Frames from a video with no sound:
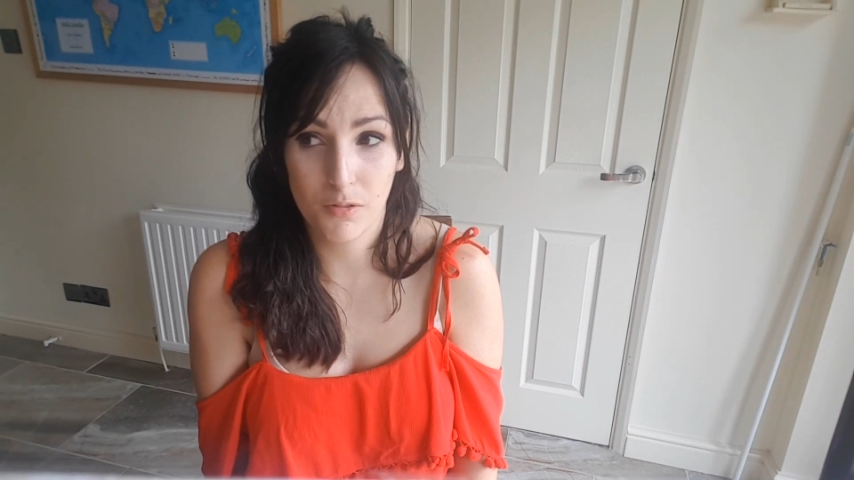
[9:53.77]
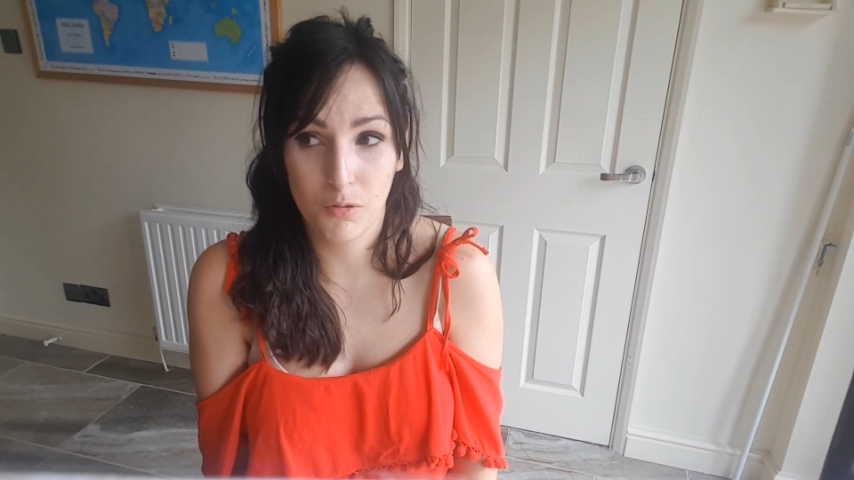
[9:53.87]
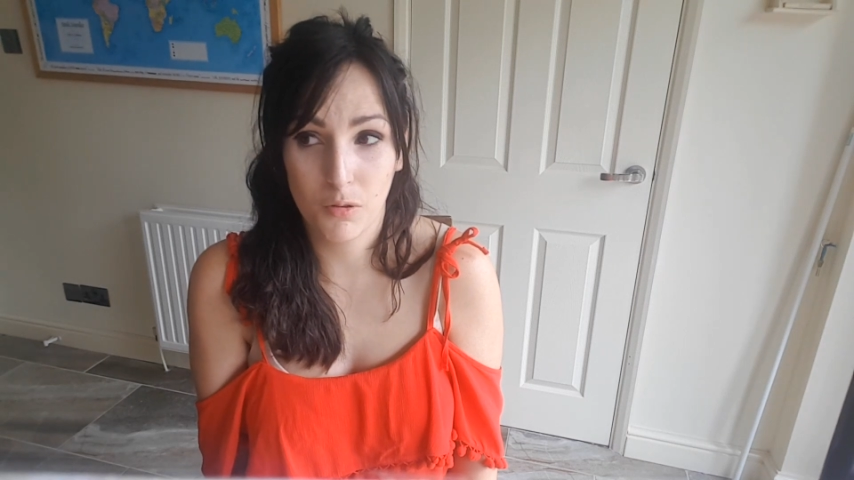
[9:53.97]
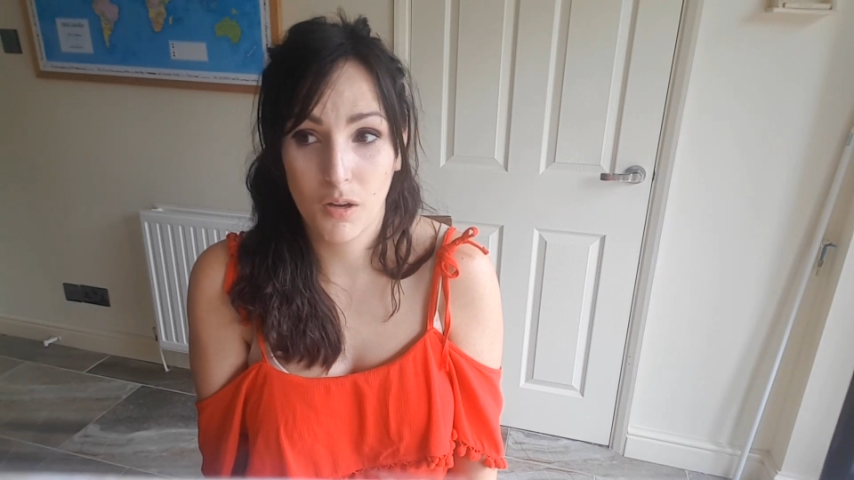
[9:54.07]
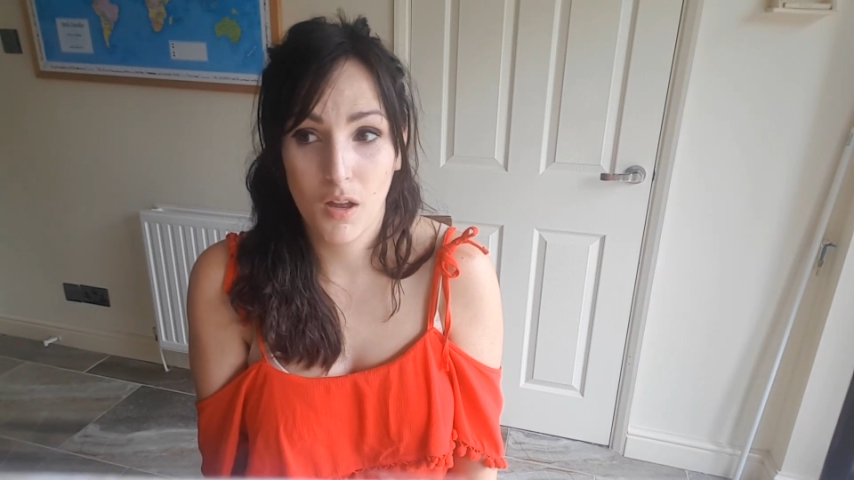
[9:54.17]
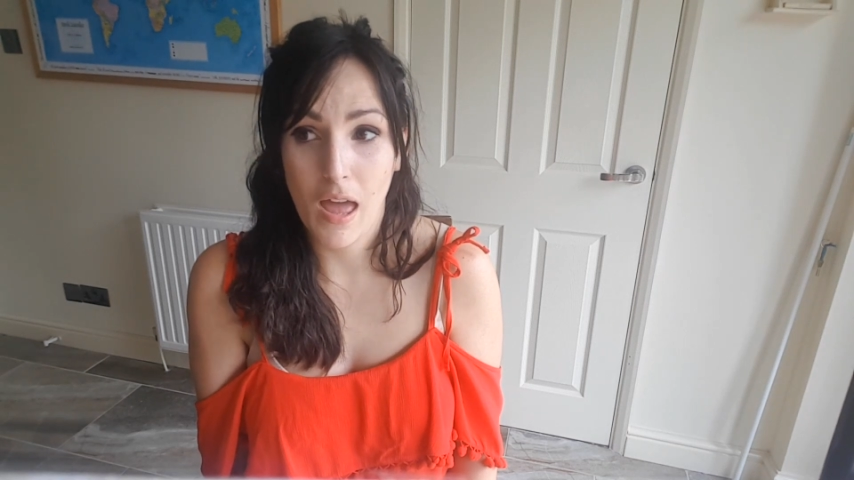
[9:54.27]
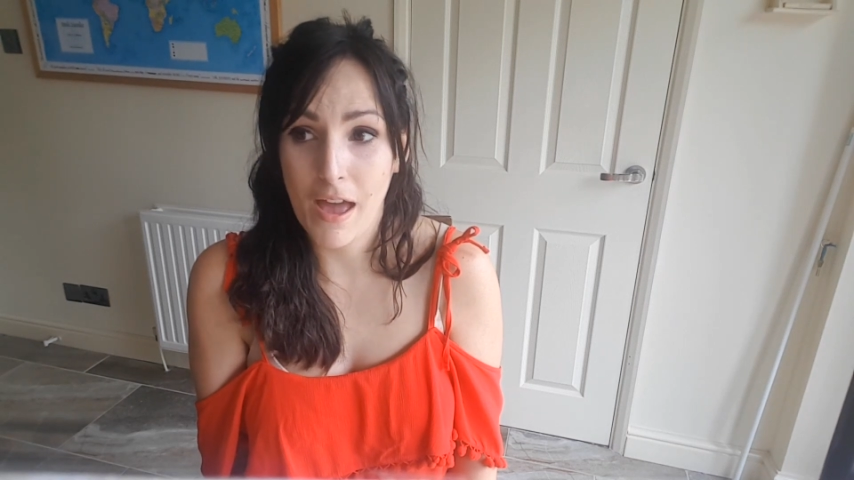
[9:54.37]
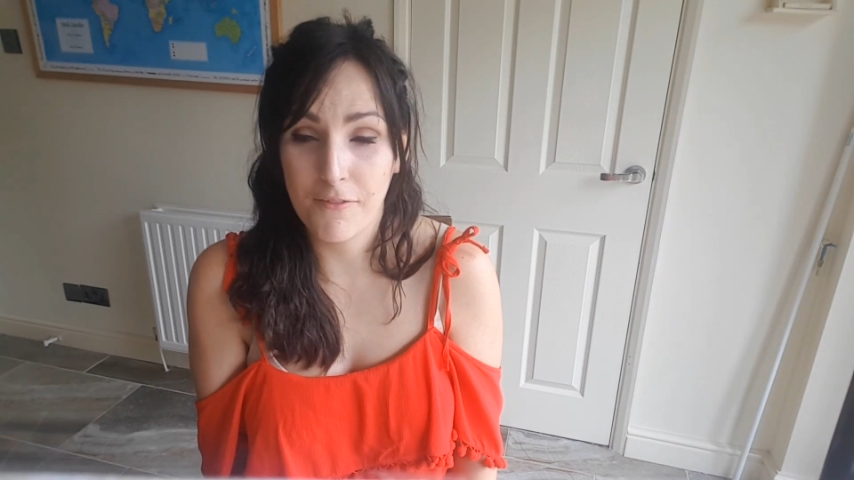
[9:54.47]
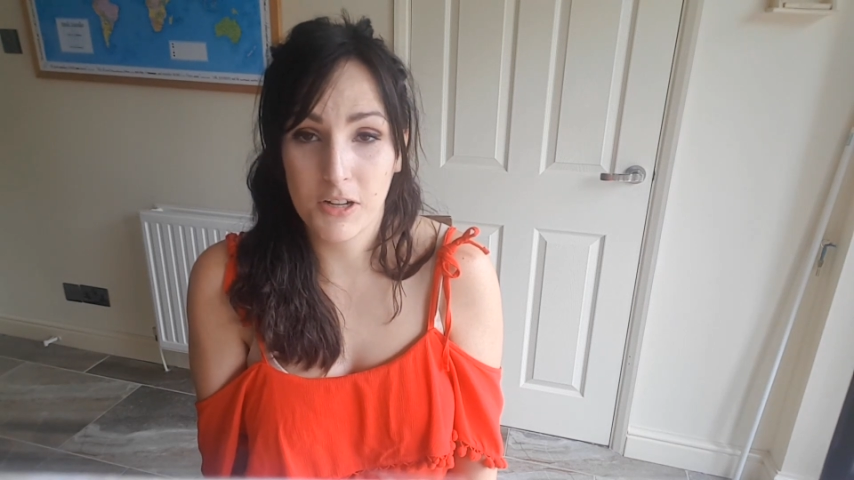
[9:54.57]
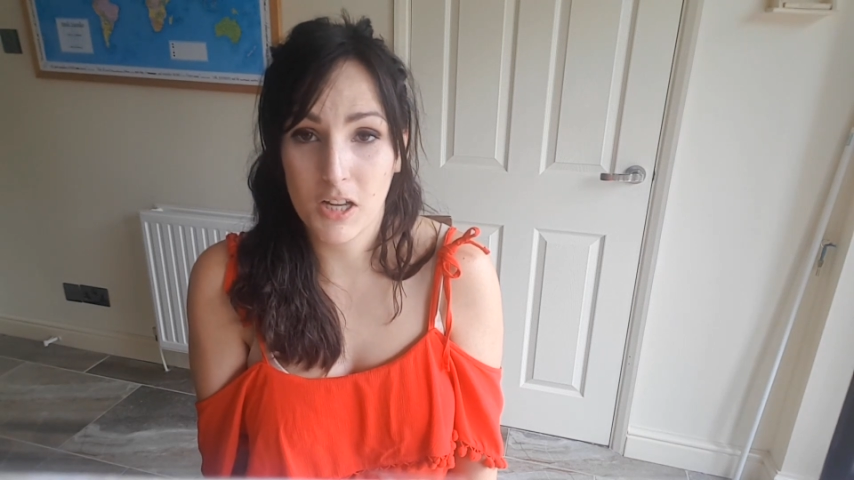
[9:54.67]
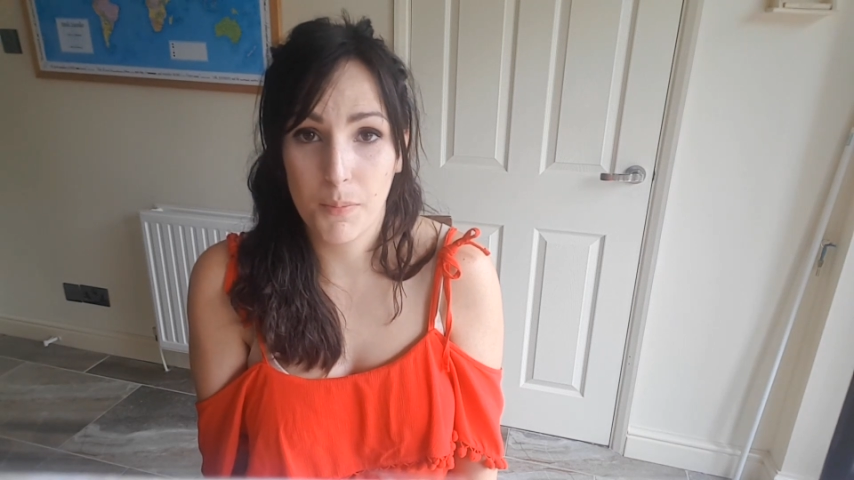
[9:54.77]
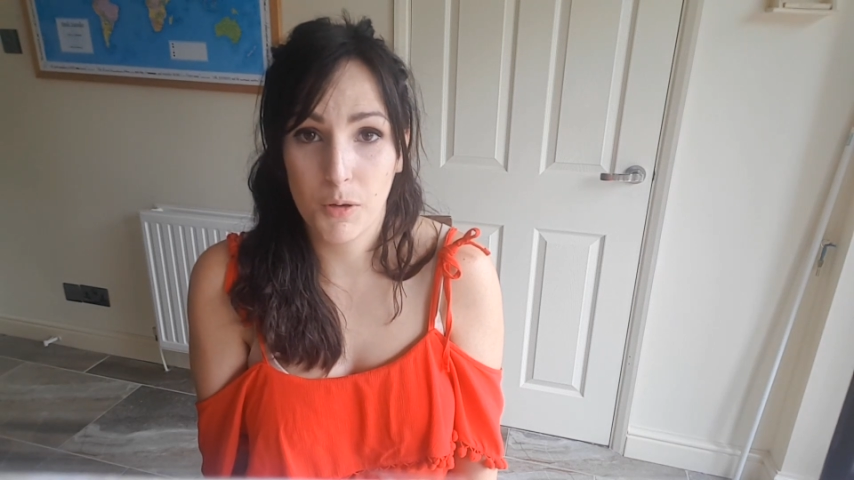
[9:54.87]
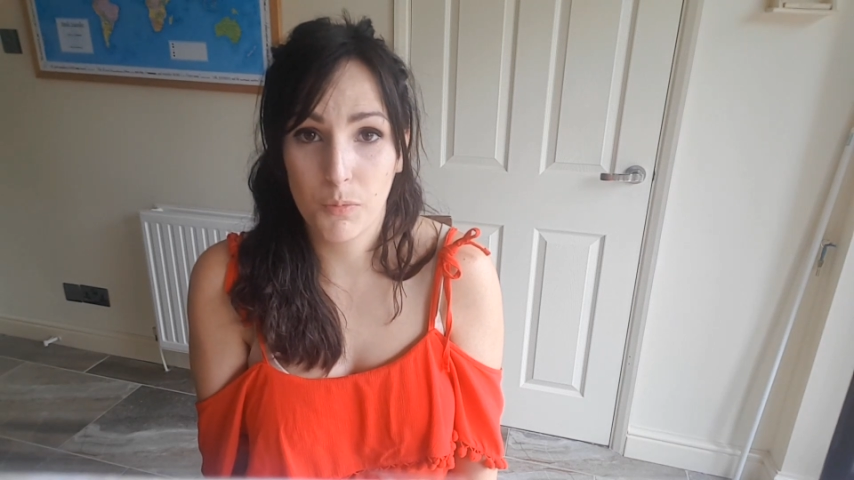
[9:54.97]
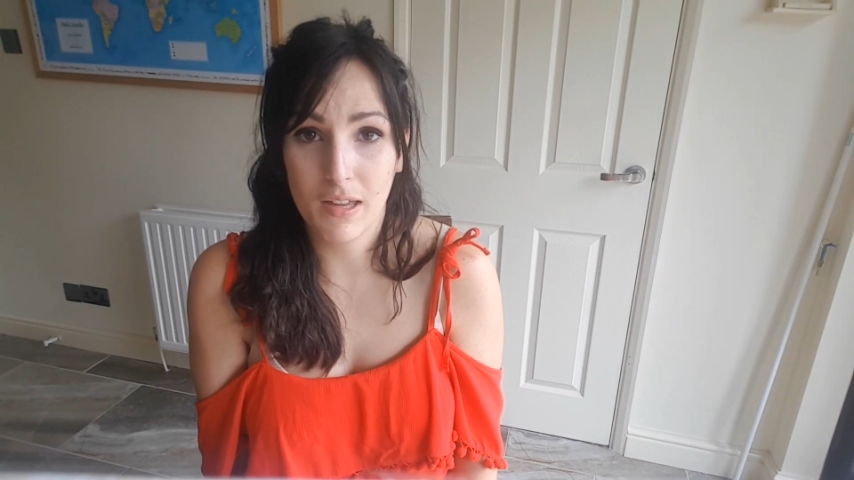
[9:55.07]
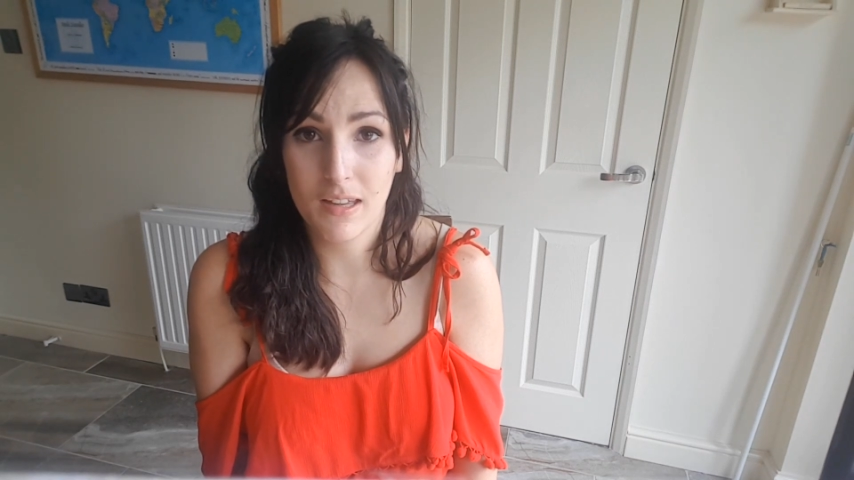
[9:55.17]
or every couple
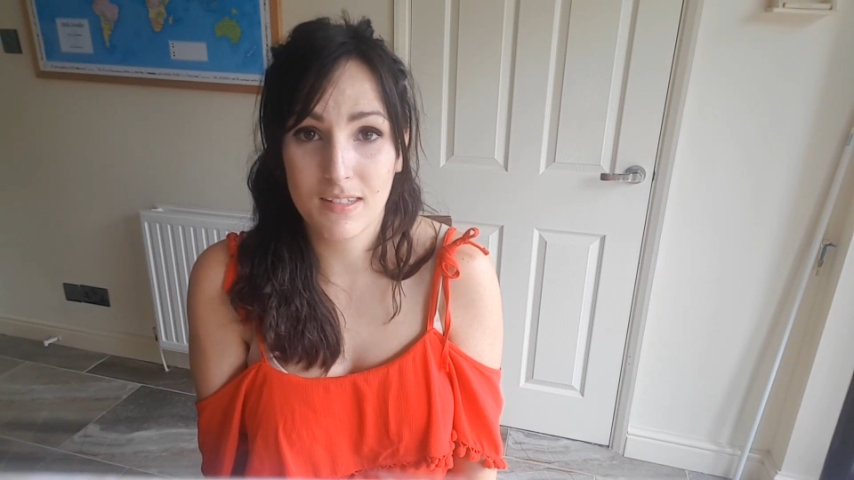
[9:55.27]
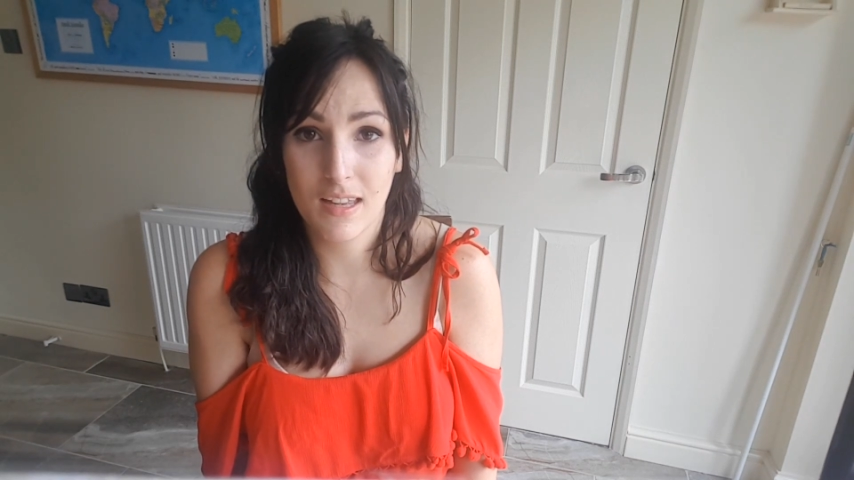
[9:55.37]
of weeks.